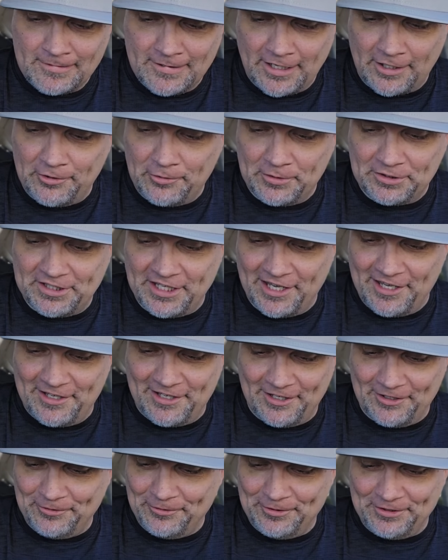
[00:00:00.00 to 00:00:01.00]
I don't
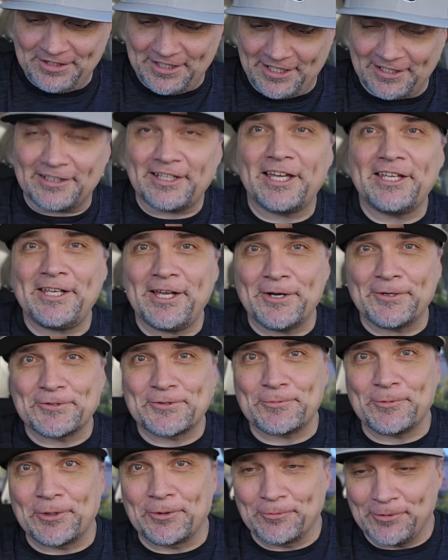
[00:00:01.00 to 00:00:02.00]
know what that
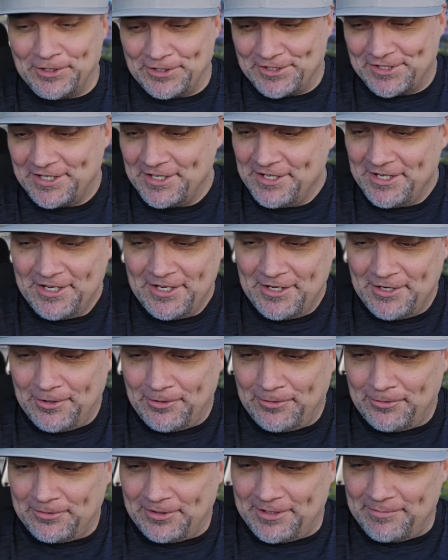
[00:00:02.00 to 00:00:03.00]
lighthouse one was.
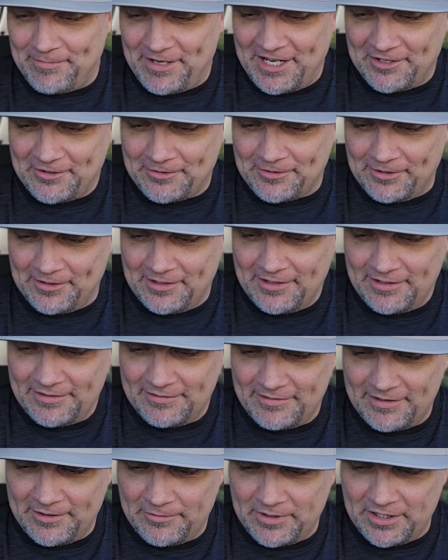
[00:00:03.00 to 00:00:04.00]
Holy mackerel.
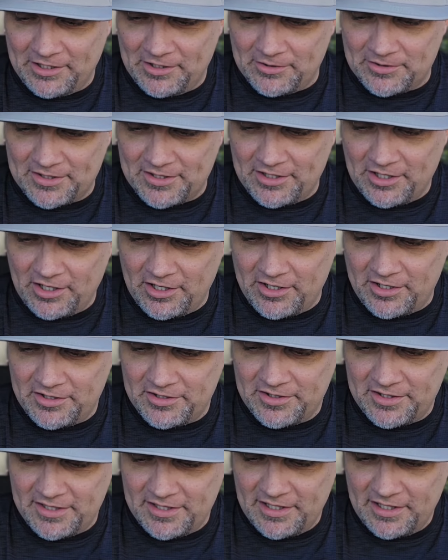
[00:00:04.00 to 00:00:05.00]
There we go.
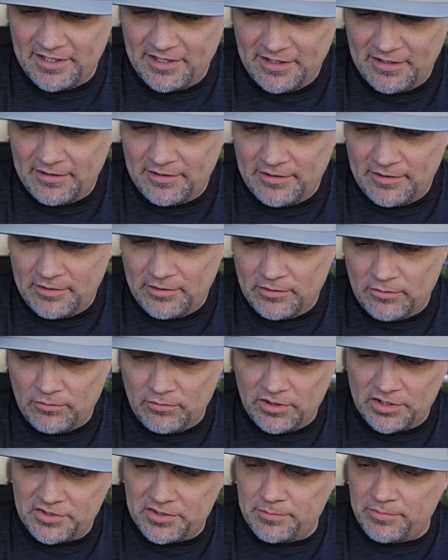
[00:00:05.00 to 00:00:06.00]
Stars.
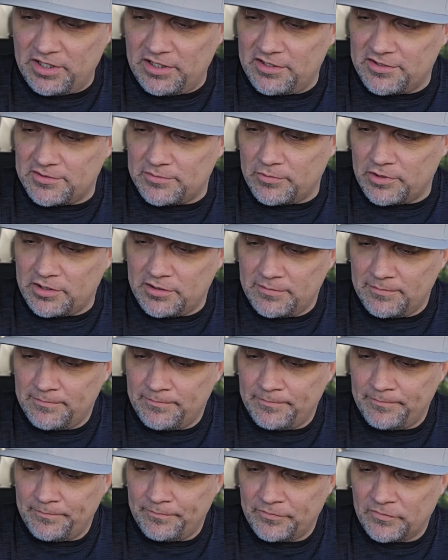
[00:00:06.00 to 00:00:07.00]
What should be this one?
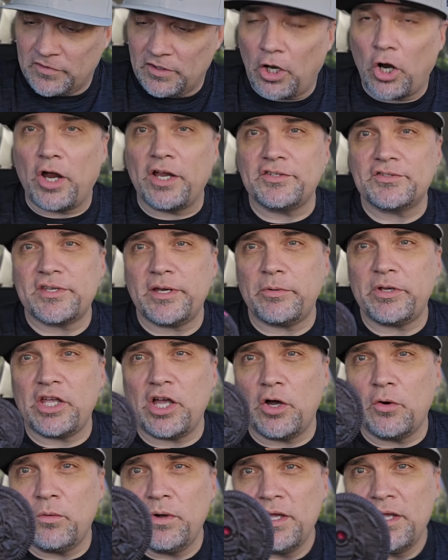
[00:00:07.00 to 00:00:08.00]
All right, so here we
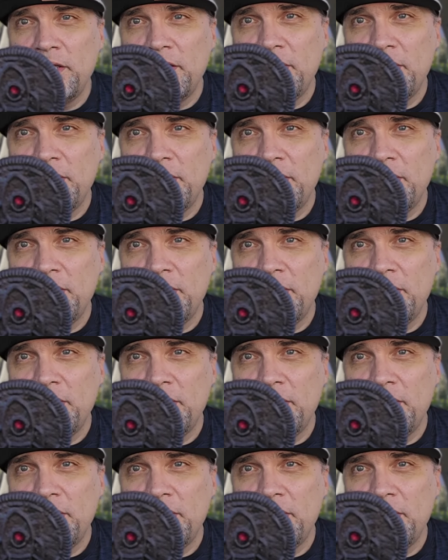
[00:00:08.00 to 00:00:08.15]
go.